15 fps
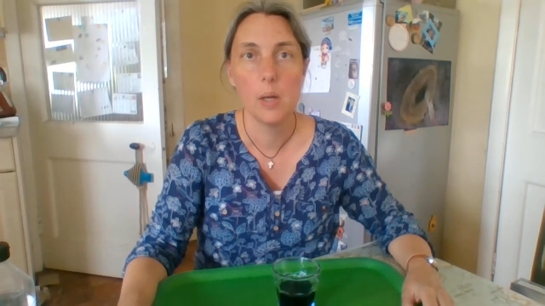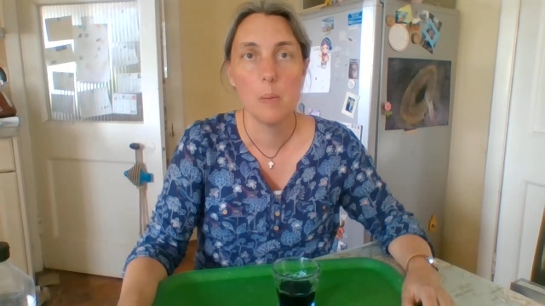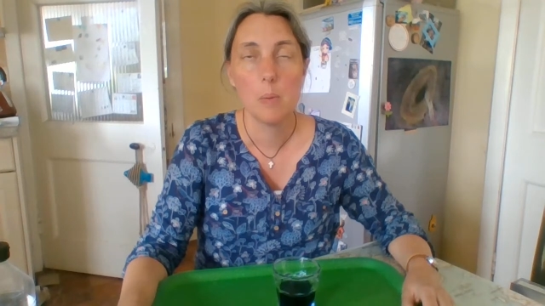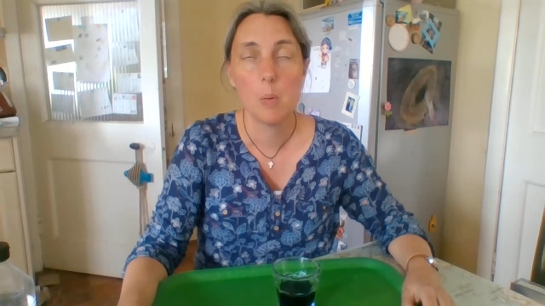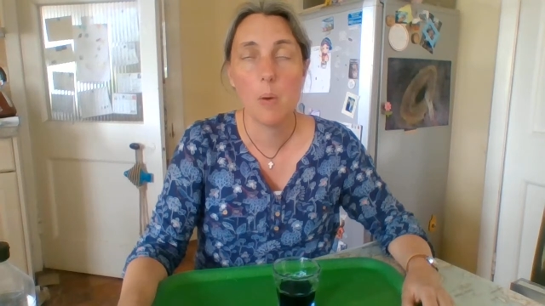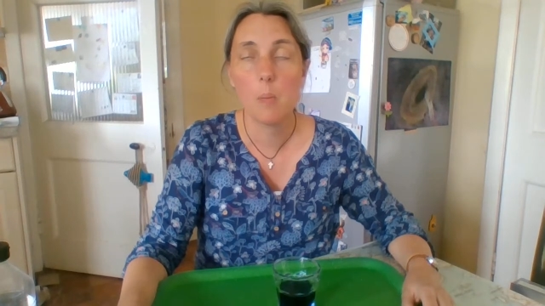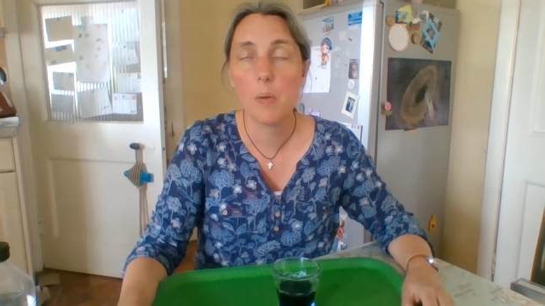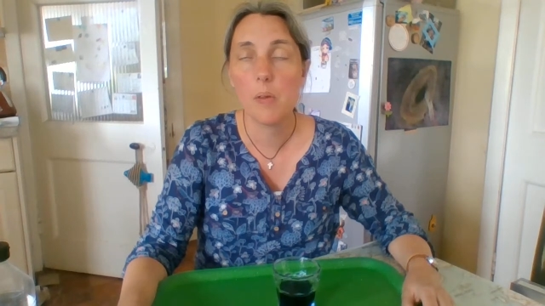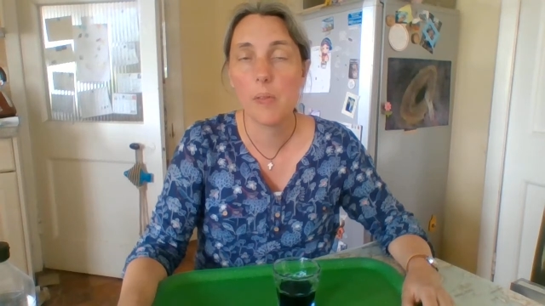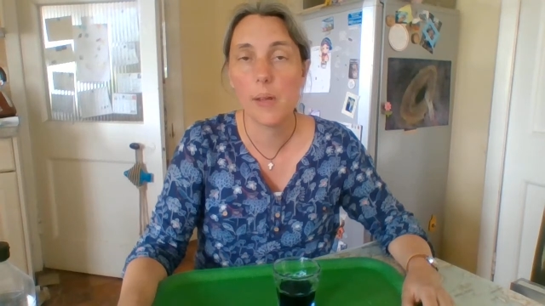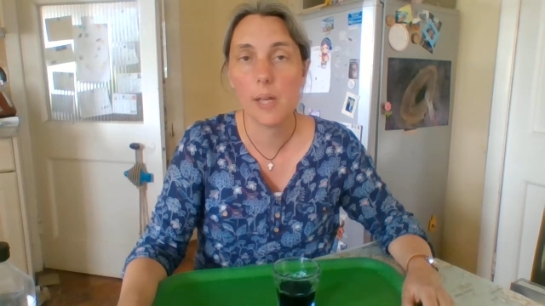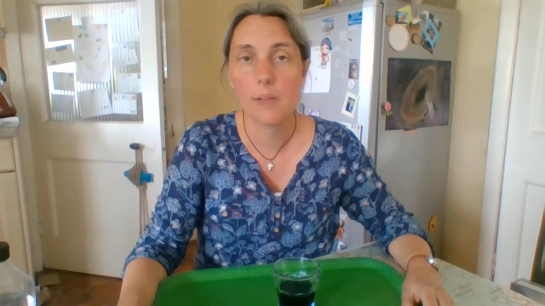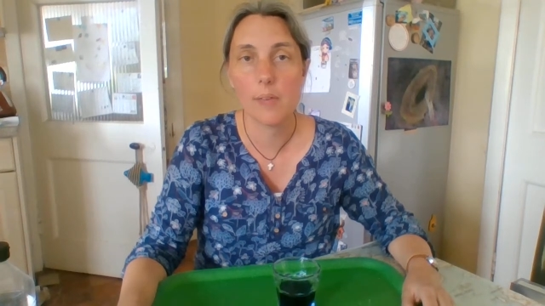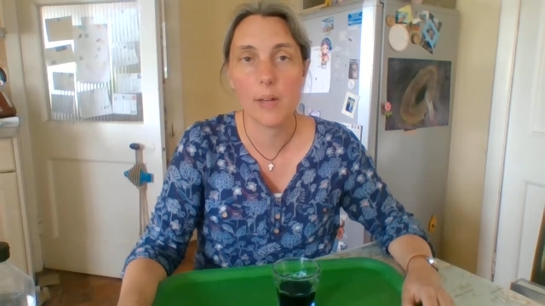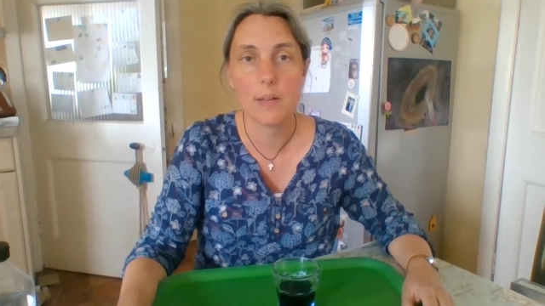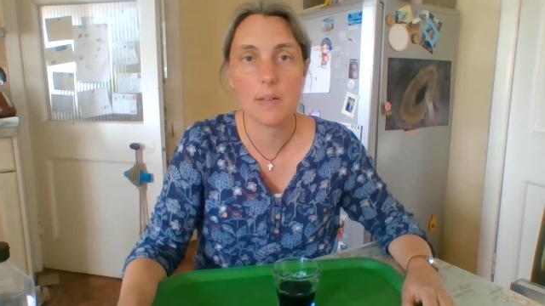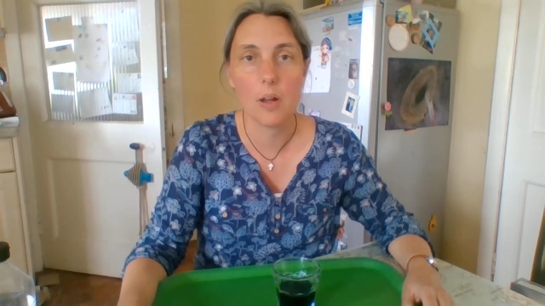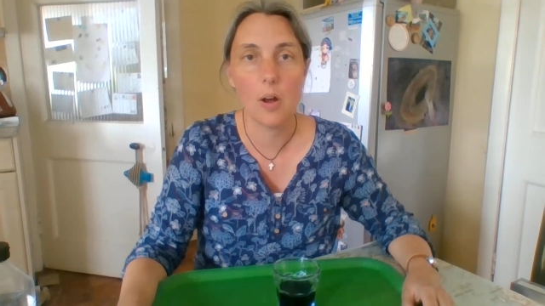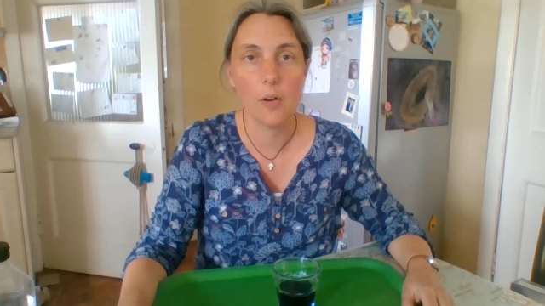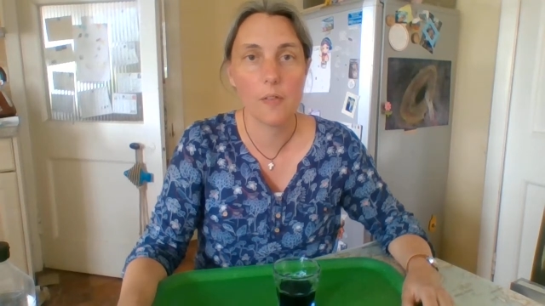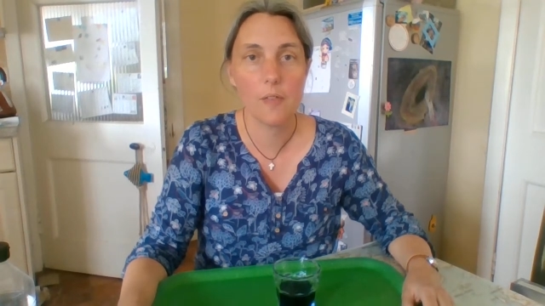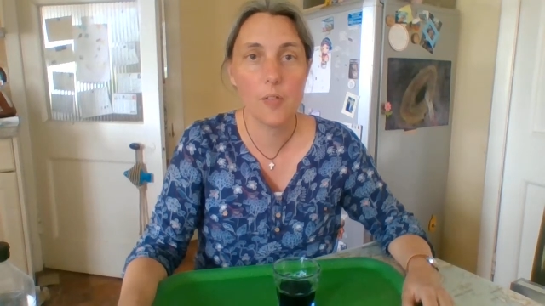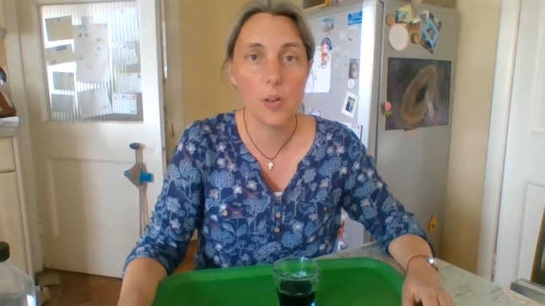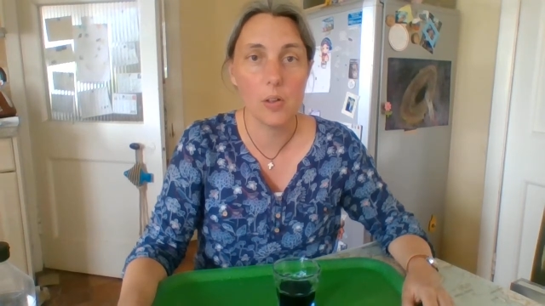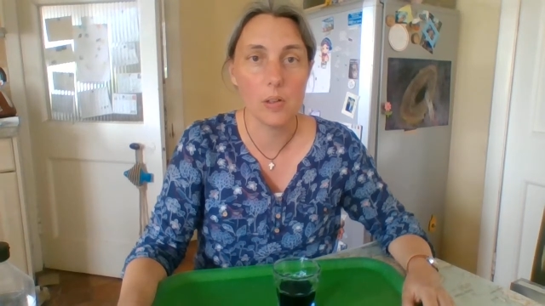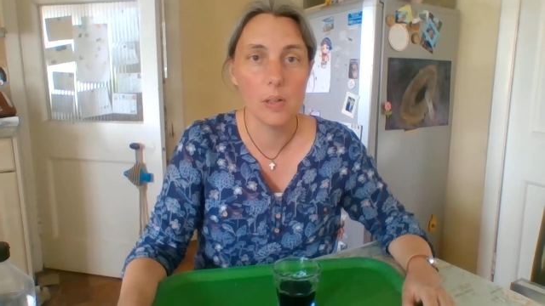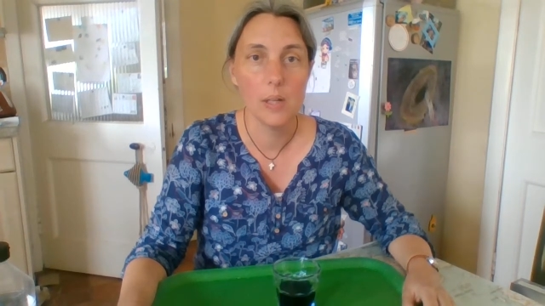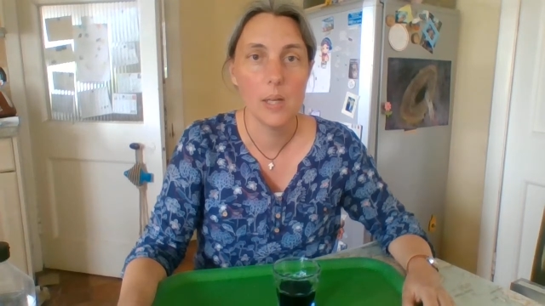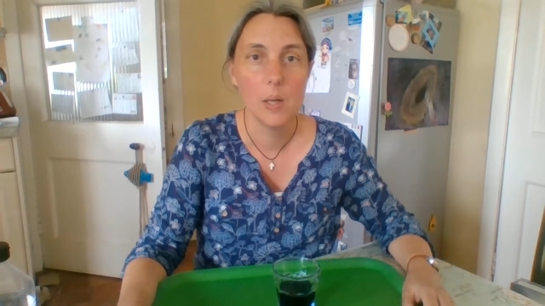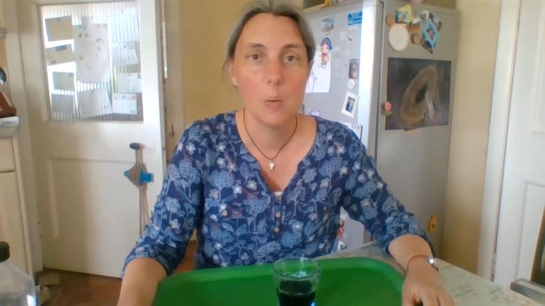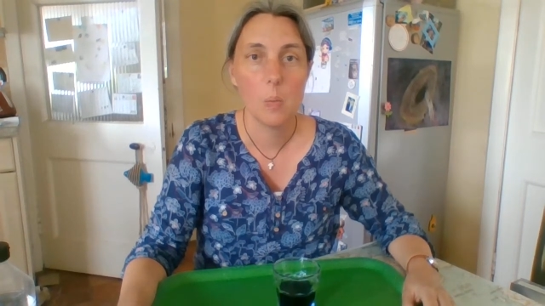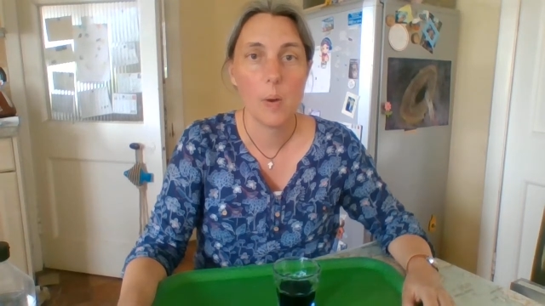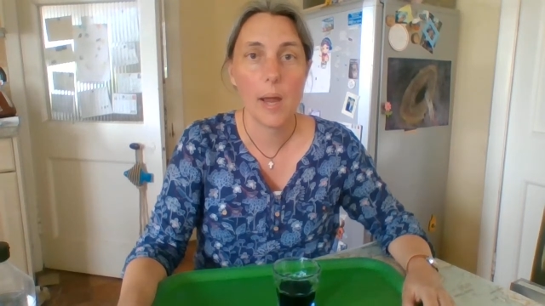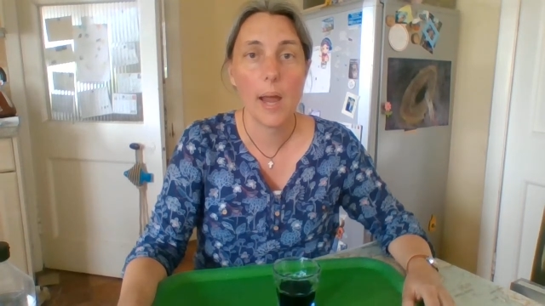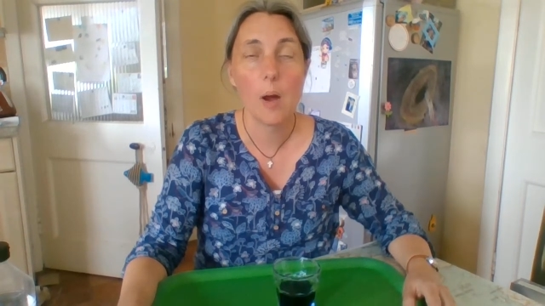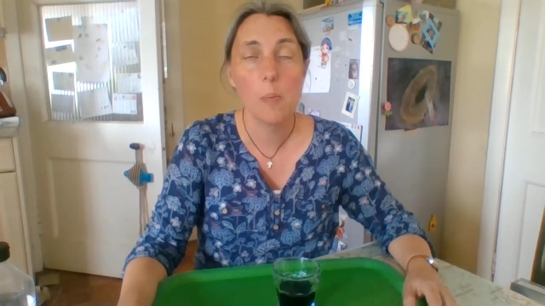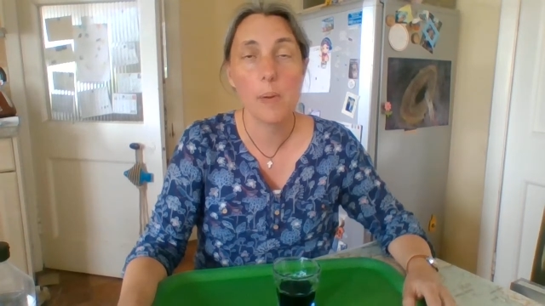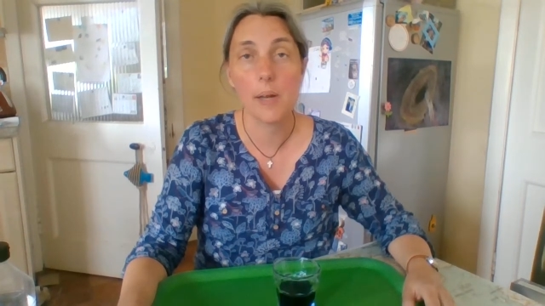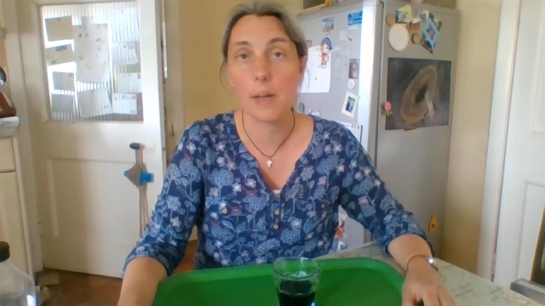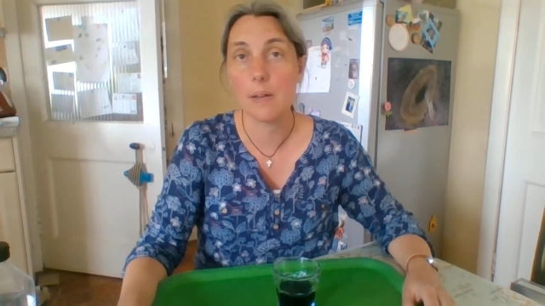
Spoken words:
But when we think of it as half full, we're helping